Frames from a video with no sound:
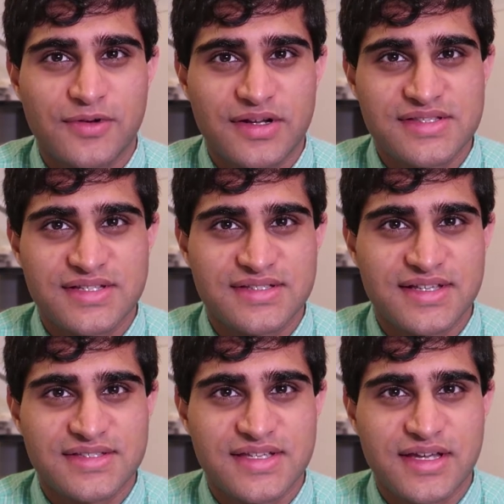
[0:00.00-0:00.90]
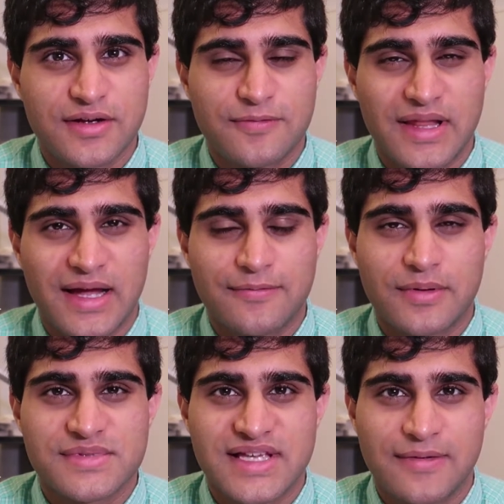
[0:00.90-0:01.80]
for instance, let's say you're flying
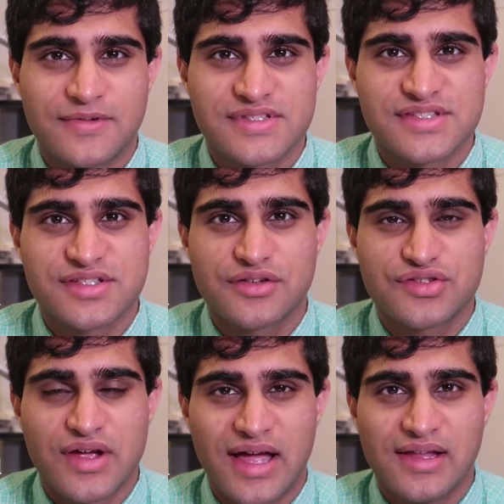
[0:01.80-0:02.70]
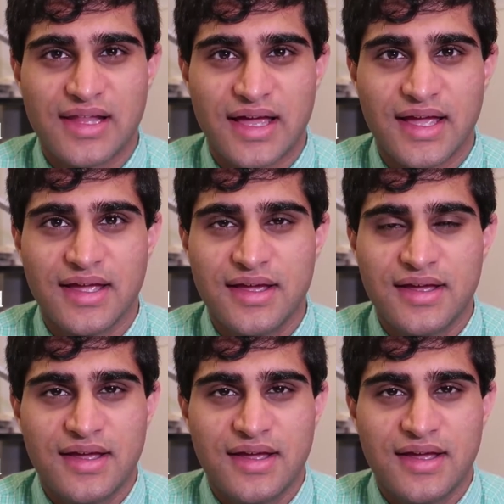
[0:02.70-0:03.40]
from San Francisco to LA,